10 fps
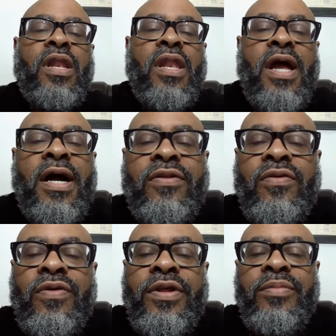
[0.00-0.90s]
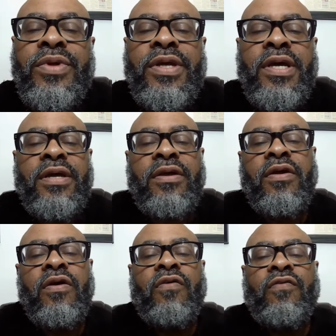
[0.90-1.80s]
LOCKEDONNBA
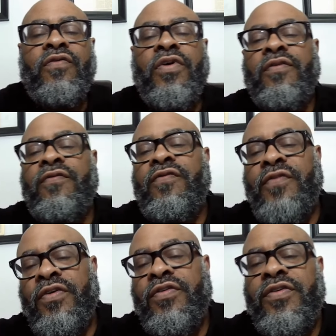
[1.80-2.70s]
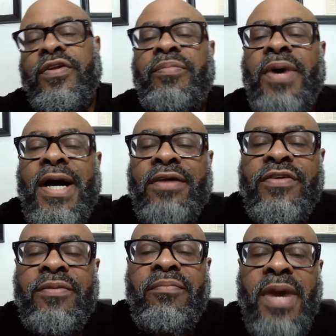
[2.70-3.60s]
for a first
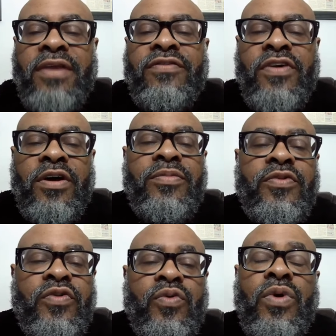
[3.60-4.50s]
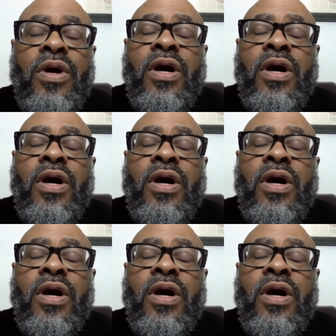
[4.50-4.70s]
deposit match up to